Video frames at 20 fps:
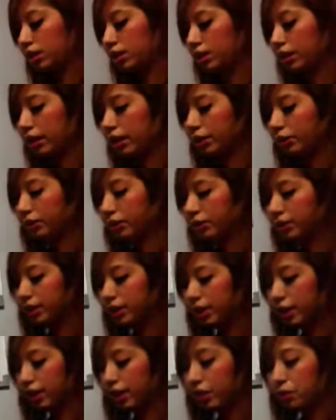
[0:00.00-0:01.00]
Now it's
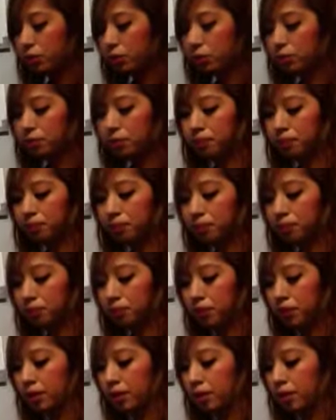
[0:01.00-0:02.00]
telling you
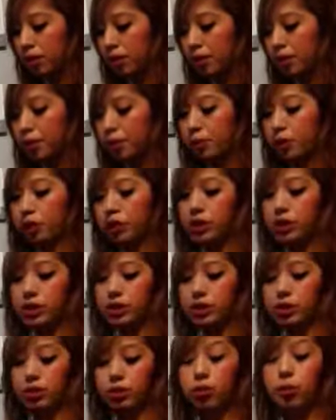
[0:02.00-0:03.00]
they
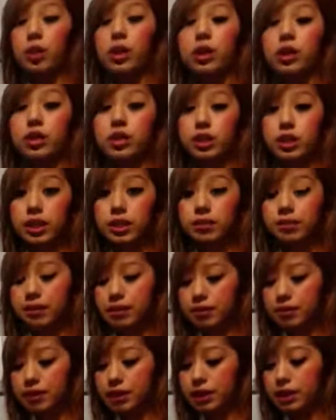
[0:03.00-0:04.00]
purchased
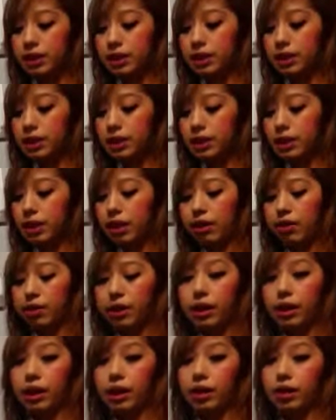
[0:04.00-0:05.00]
350
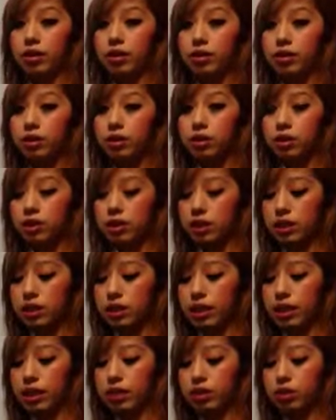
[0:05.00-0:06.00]
calculators
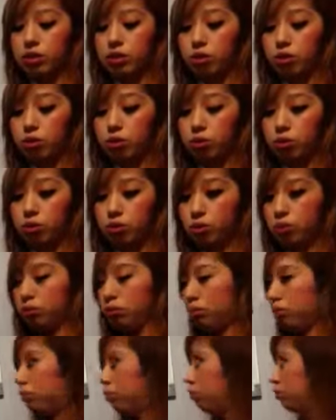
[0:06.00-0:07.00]
in total.
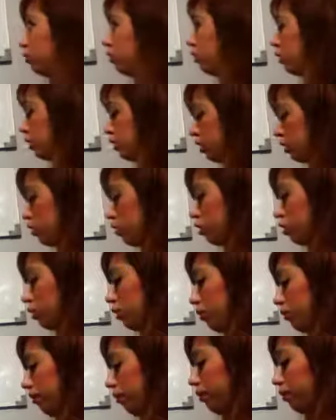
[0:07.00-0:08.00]

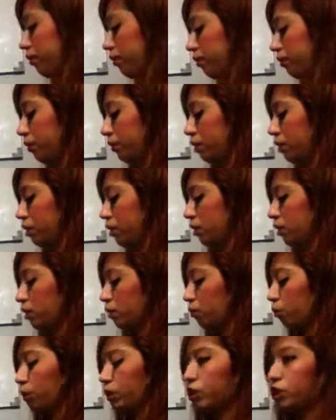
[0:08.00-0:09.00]
So
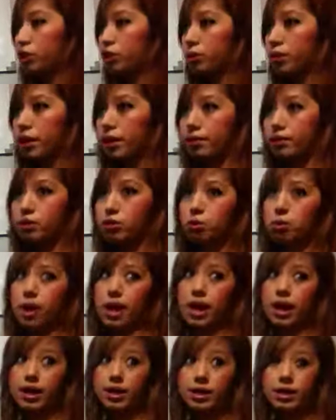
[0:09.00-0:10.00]
what do you have to
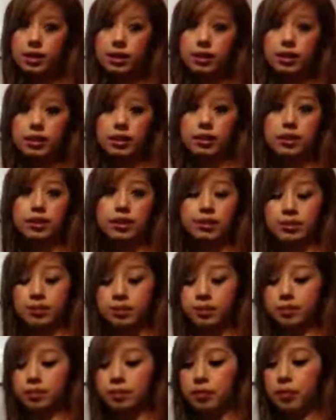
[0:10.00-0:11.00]
add
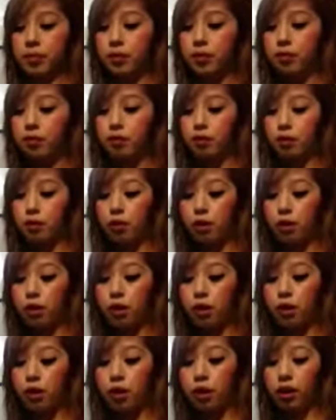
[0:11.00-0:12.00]

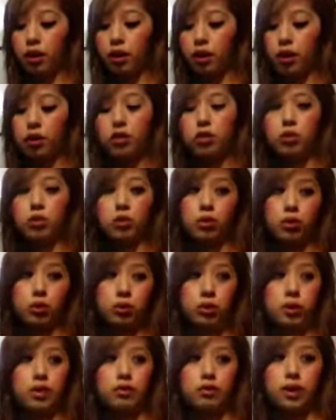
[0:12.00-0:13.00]
for the total
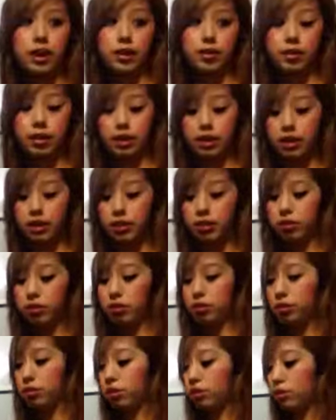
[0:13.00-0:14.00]
of calculators?